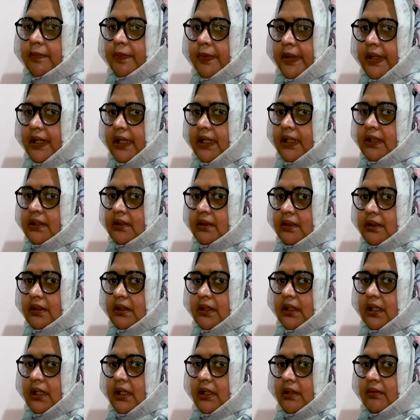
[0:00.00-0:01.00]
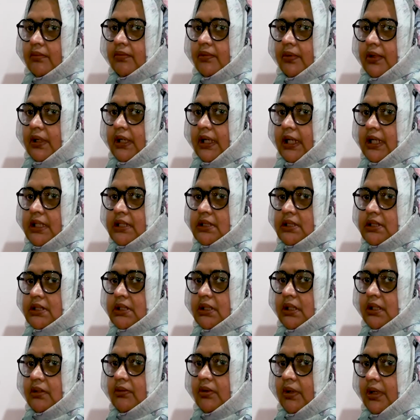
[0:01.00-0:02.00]
pain for last
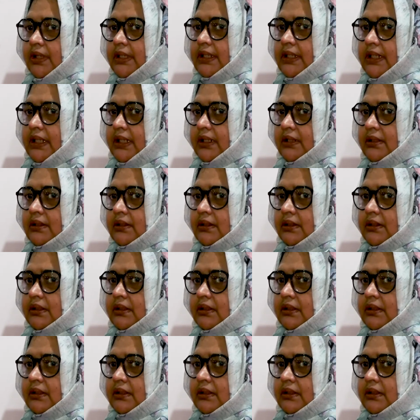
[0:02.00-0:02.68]
1 year.